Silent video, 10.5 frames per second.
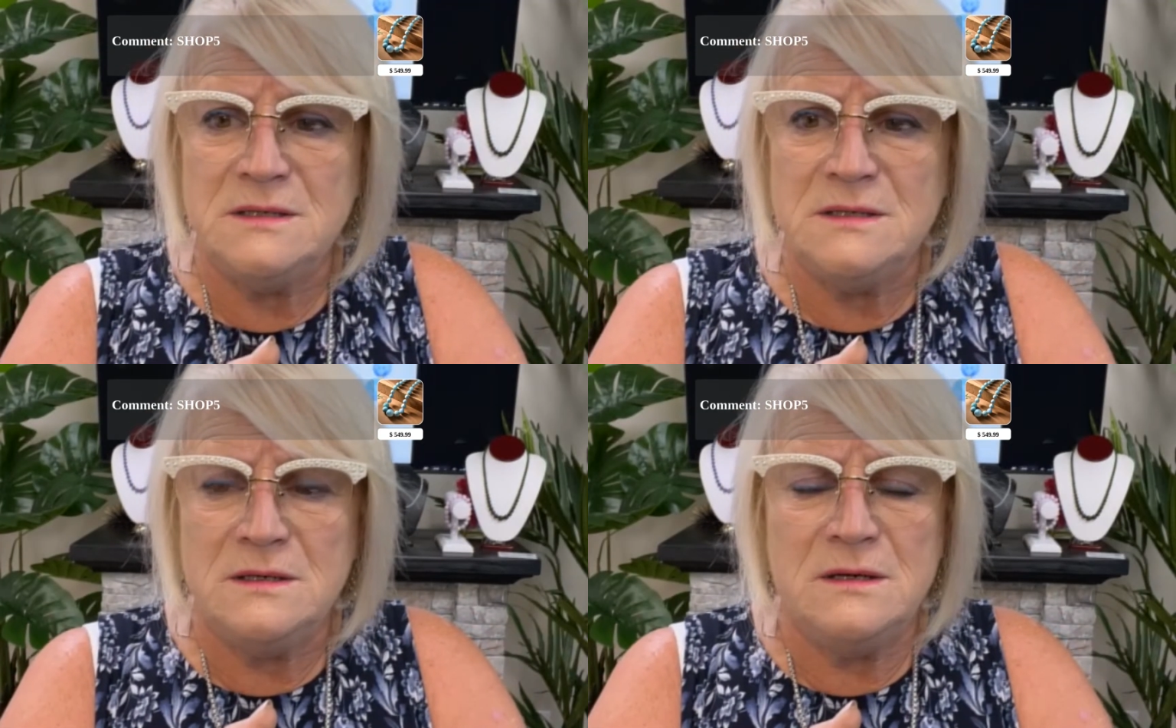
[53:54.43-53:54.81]

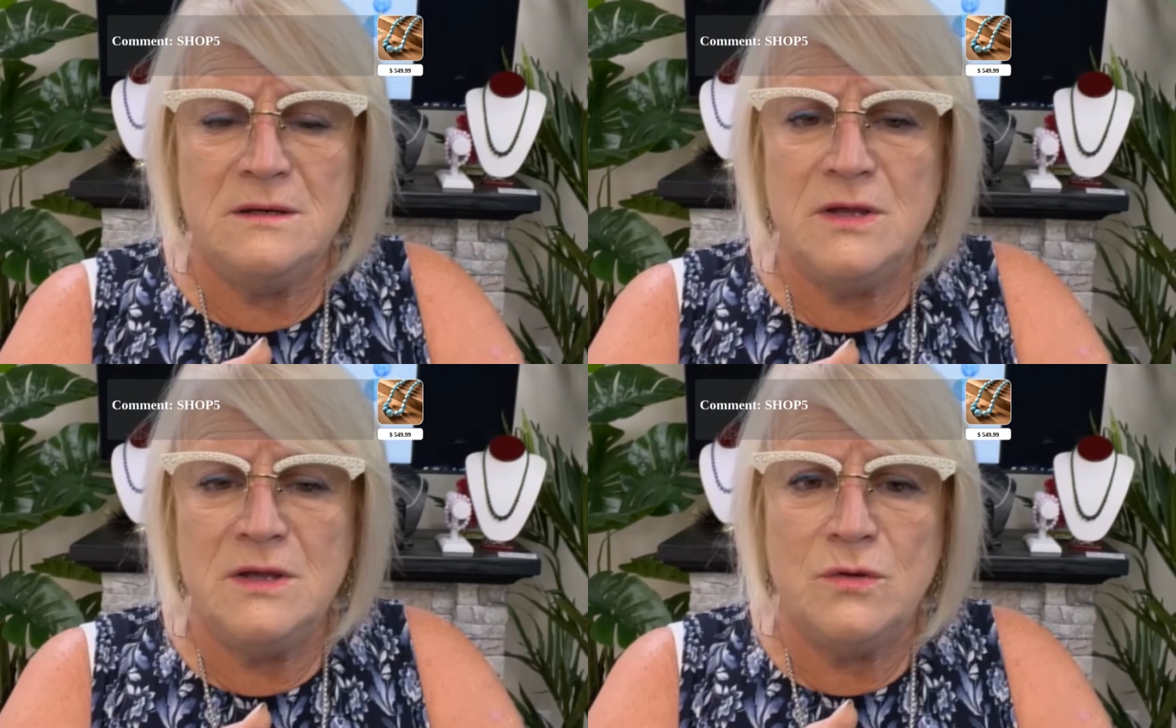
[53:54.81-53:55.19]

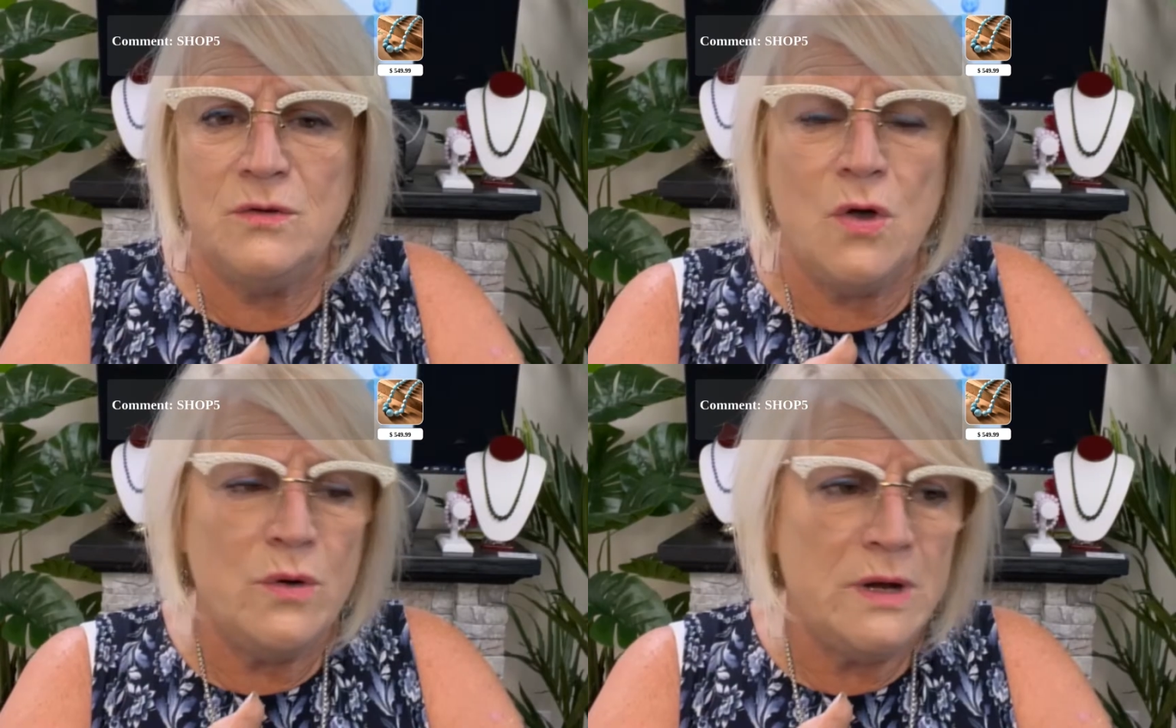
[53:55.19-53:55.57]

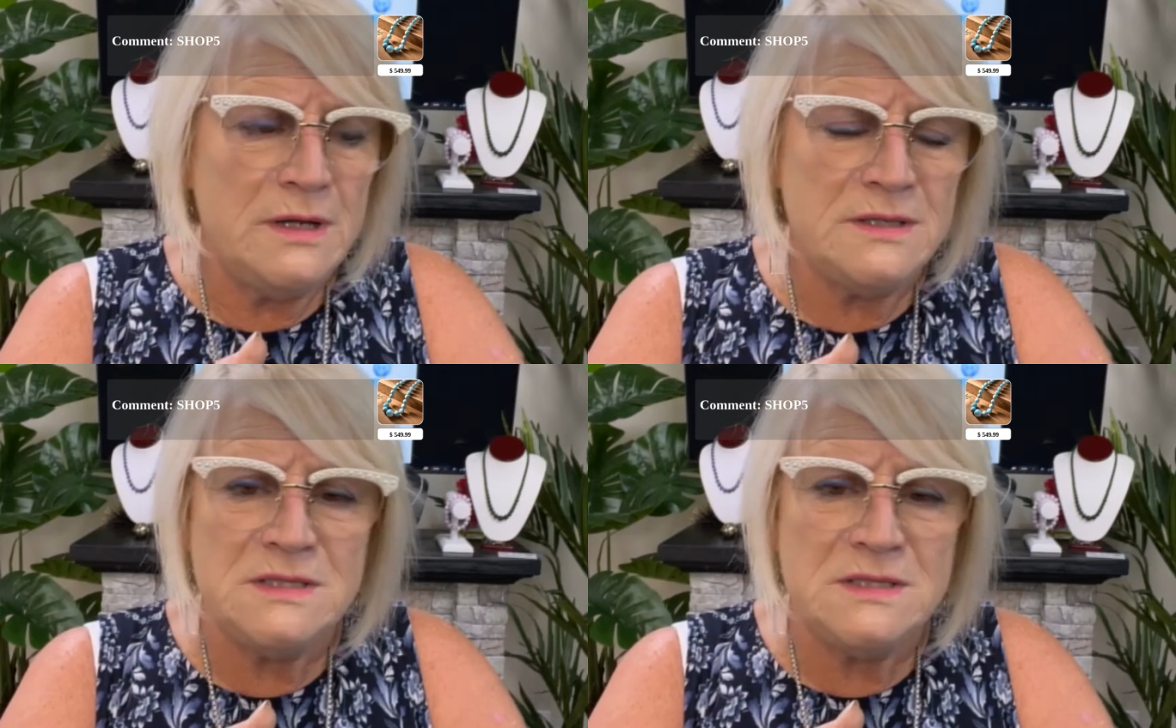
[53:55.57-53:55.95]

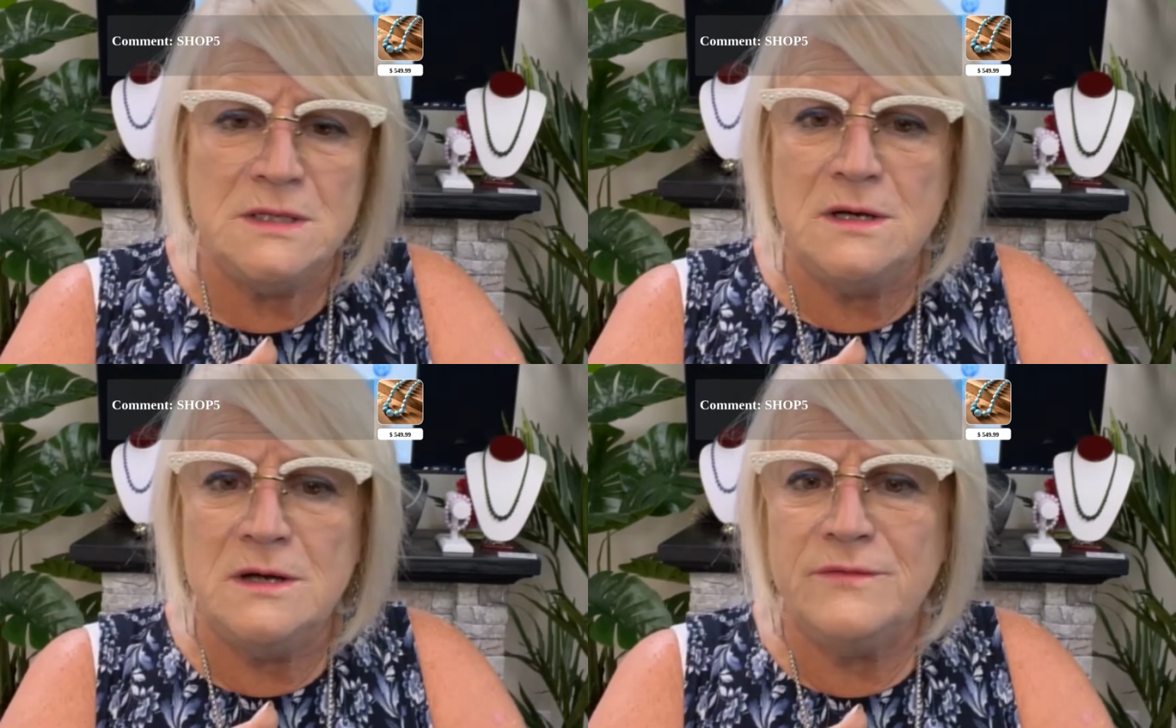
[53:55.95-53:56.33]
coconut
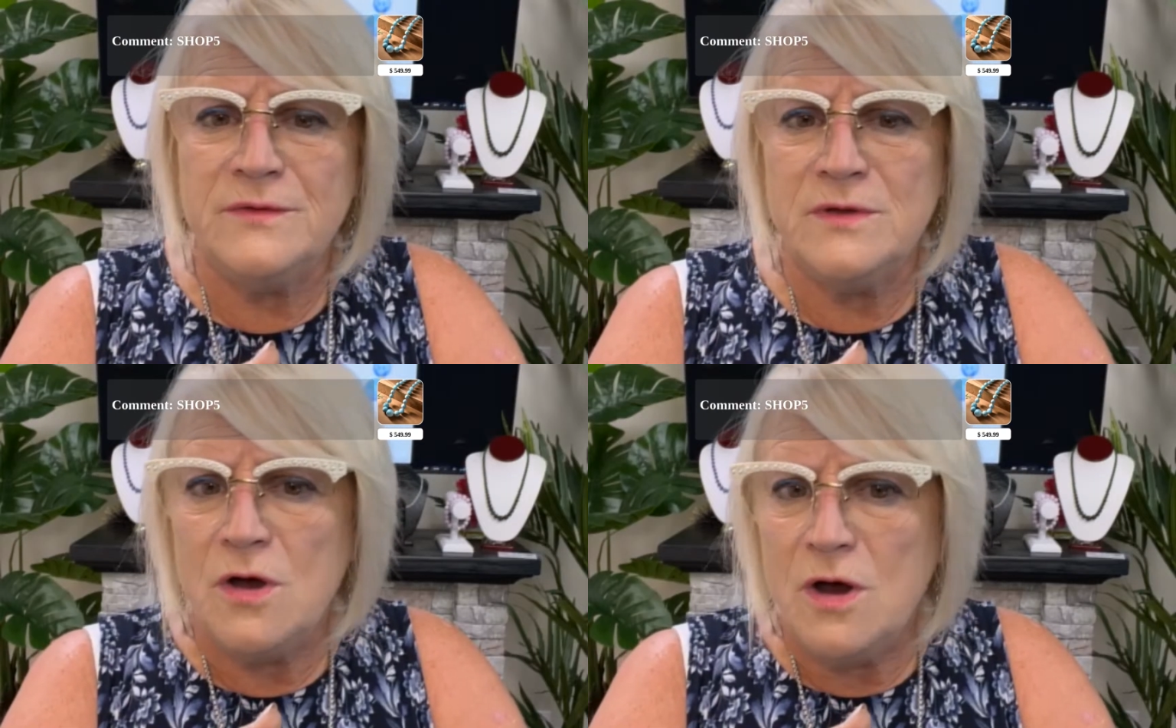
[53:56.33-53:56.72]

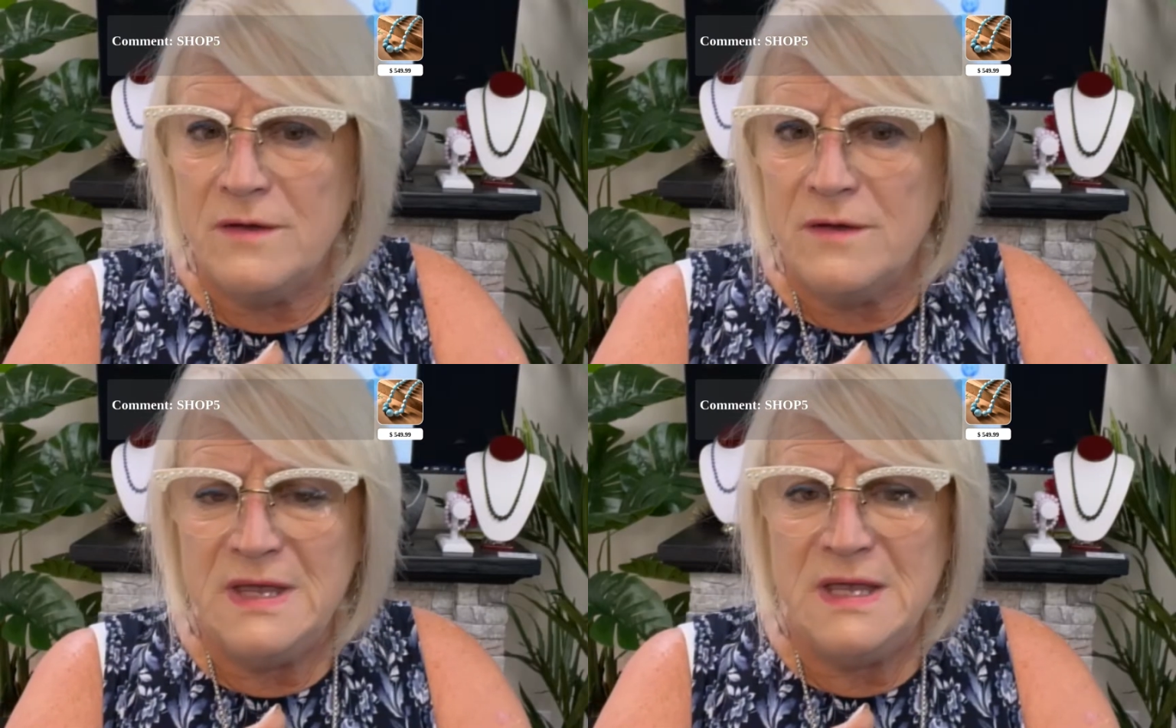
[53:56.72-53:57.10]
stuff,
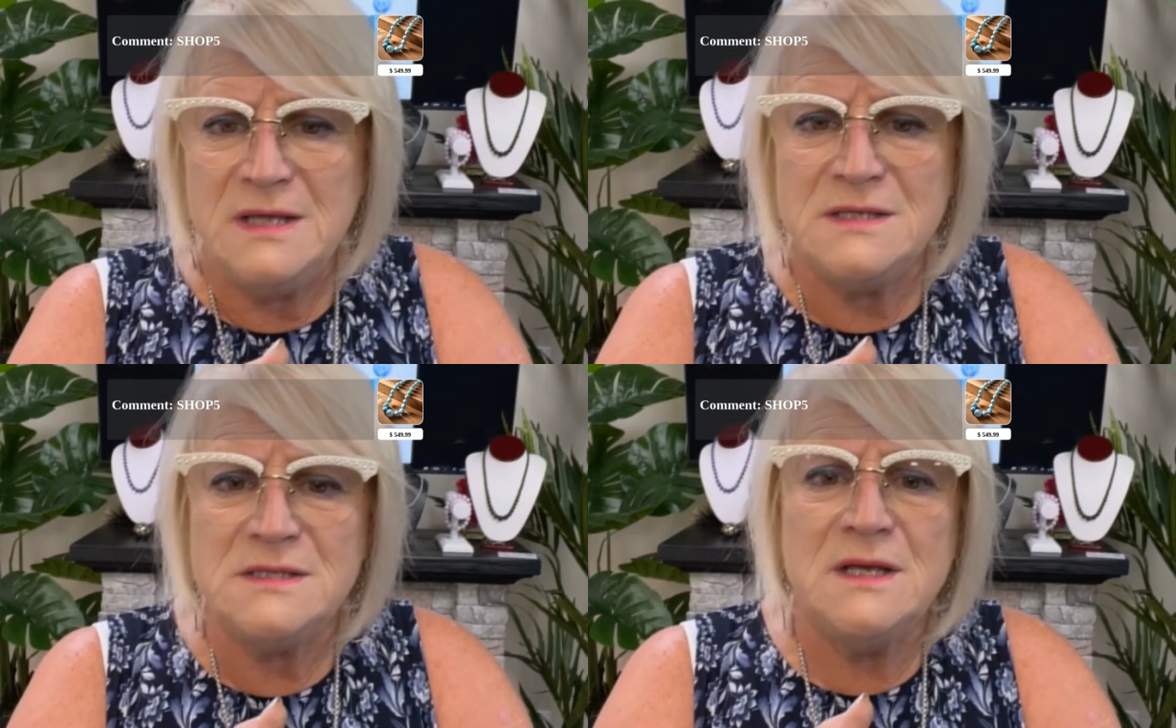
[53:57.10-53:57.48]

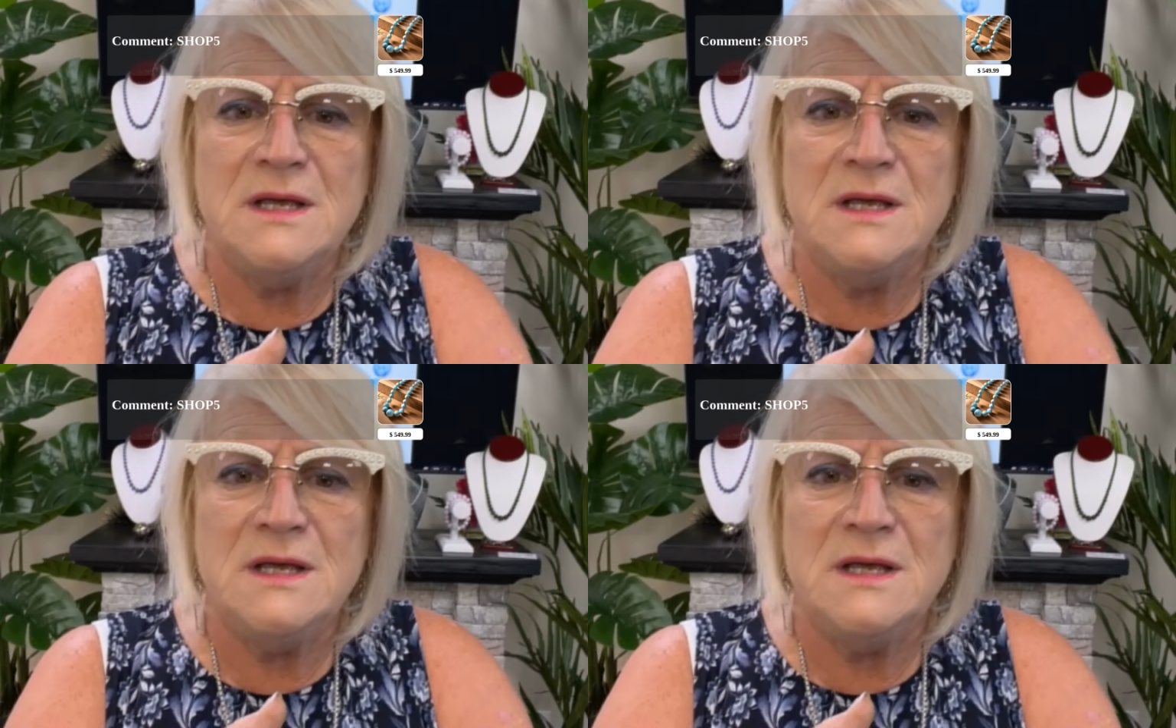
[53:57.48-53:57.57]
carvings.